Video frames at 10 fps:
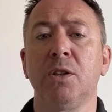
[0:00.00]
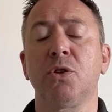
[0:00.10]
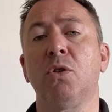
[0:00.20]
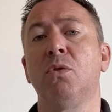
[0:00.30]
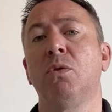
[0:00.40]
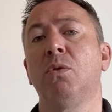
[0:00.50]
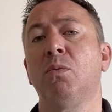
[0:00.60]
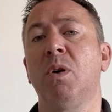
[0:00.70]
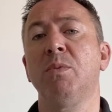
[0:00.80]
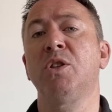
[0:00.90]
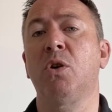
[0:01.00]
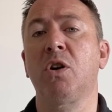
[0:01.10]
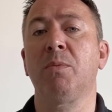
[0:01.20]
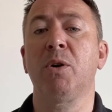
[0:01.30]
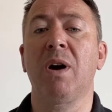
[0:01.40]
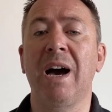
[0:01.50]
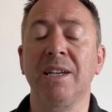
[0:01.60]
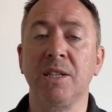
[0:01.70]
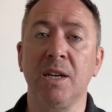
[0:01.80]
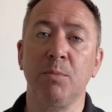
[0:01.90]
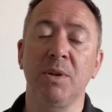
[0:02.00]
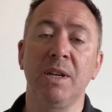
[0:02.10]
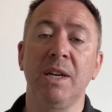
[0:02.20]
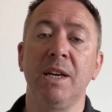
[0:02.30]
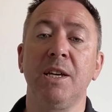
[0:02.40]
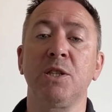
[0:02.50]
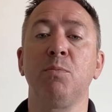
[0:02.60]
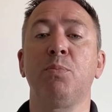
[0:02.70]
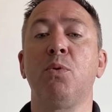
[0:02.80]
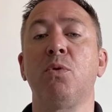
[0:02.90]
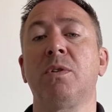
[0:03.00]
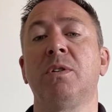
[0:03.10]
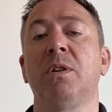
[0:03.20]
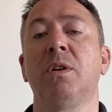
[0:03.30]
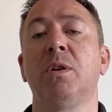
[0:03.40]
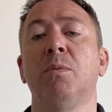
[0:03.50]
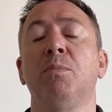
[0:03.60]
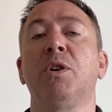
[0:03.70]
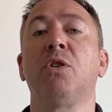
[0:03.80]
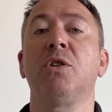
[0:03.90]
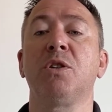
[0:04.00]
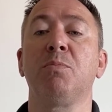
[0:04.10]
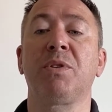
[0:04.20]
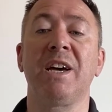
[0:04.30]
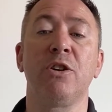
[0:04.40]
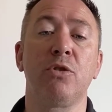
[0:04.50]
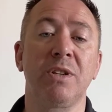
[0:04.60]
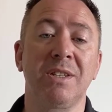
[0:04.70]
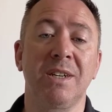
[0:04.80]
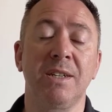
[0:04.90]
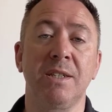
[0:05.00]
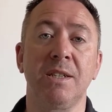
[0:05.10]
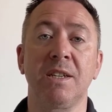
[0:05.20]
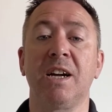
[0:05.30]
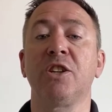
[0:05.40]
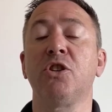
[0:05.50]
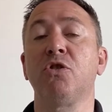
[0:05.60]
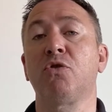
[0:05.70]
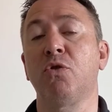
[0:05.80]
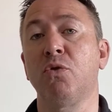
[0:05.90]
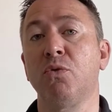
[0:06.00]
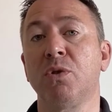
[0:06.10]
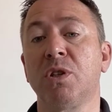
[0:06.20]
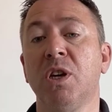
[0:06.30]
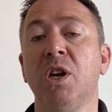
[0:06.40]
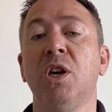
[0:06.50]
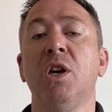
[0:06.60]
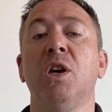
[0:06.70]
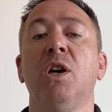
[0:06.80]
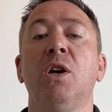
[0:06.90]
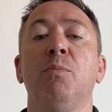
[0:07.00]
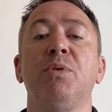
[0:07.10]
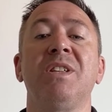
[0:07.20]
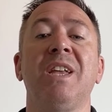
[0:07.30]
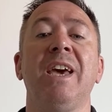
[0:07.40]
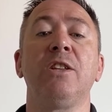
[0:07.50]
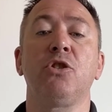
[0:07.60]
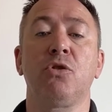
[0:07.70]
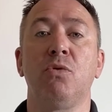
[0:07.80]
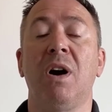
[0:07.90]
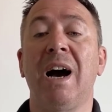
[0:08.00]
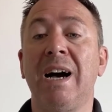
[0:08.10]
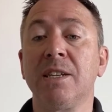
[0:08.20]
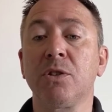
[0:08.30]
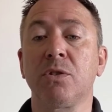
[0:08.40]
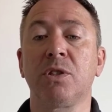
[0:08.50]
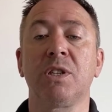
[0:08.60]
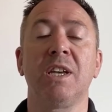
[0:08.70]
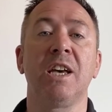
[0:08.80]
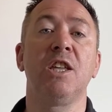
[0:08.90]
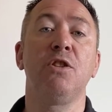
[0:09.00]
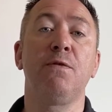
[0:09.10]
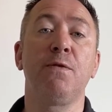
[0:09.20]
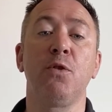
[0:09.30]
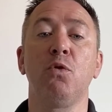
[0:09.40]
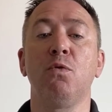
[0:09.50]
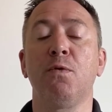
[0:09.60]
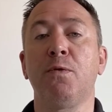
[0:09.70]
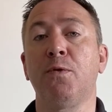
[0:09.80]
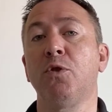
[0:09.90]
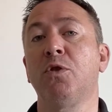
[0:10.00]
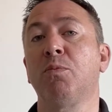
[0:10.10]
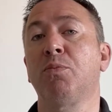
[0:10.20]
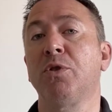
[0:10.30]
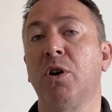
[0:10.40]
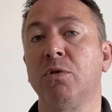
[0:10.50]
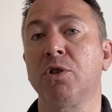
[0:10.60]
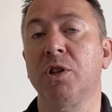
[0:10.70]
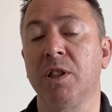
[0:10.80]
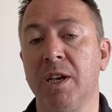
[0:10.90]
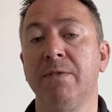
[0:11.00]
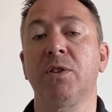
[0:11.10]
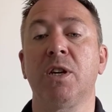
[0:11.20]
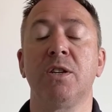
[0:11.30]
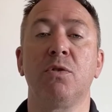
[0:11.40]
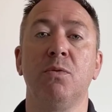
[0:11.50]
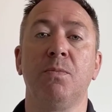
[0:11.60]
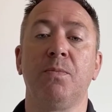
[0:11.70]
So when we talk about HACCP, it's important because it prioritizes and controls potential hazards in the full food production life cycle.